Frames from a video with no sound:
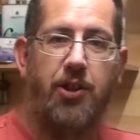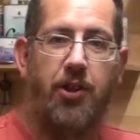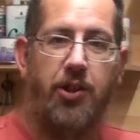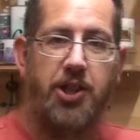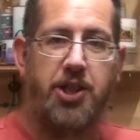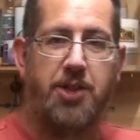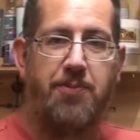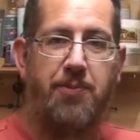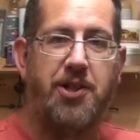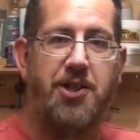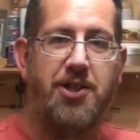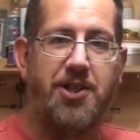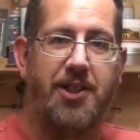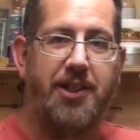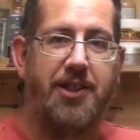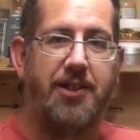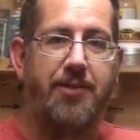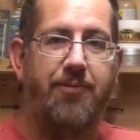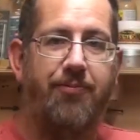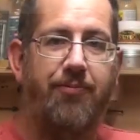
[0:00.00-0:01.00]
on a
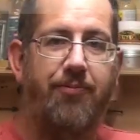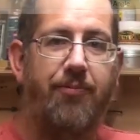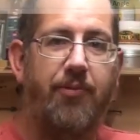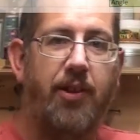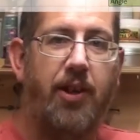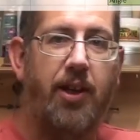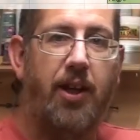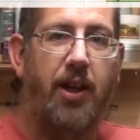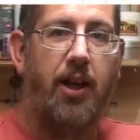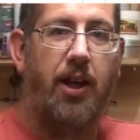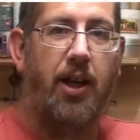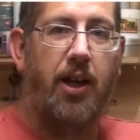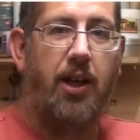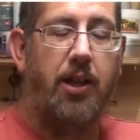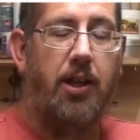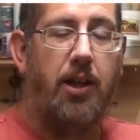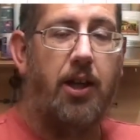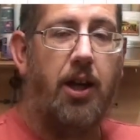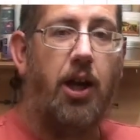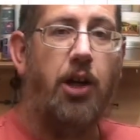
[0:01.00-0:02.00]
spreadsheet.
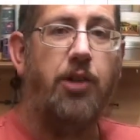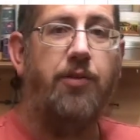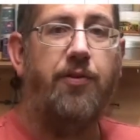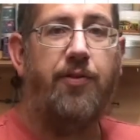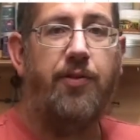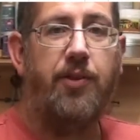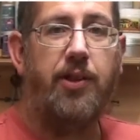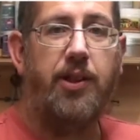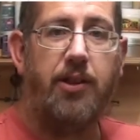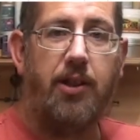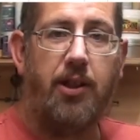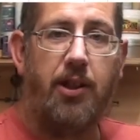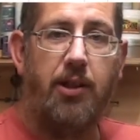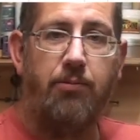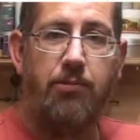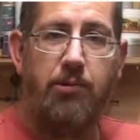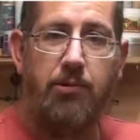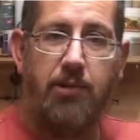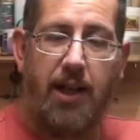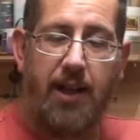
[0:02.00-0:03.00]
Now hopefully I
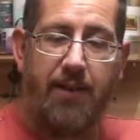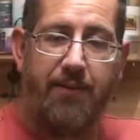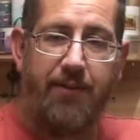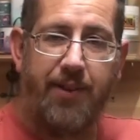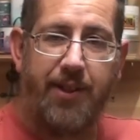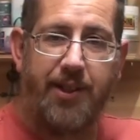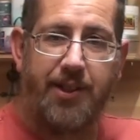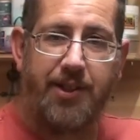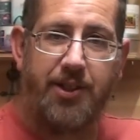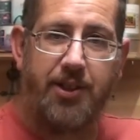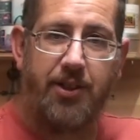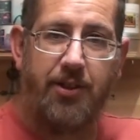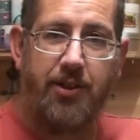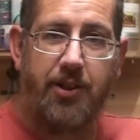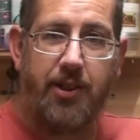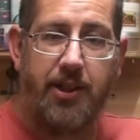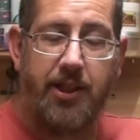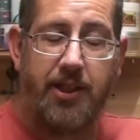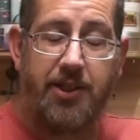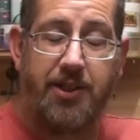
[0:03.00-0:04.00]
will have this so
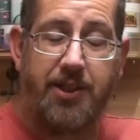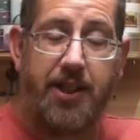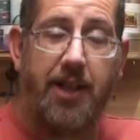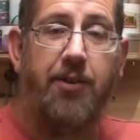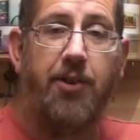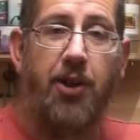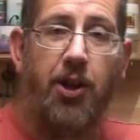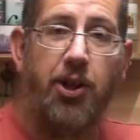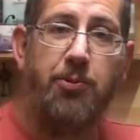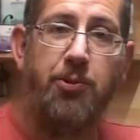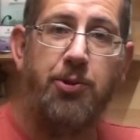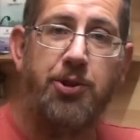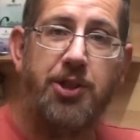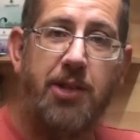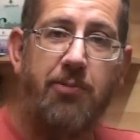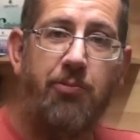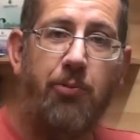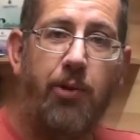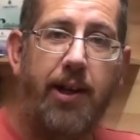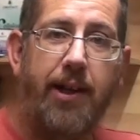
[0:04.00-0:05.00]
that it's downloadable
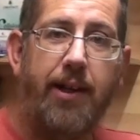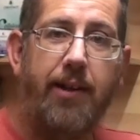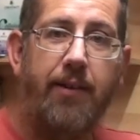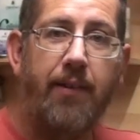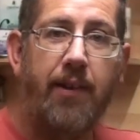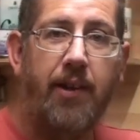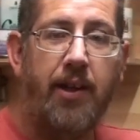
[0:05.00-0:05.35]
somewhere.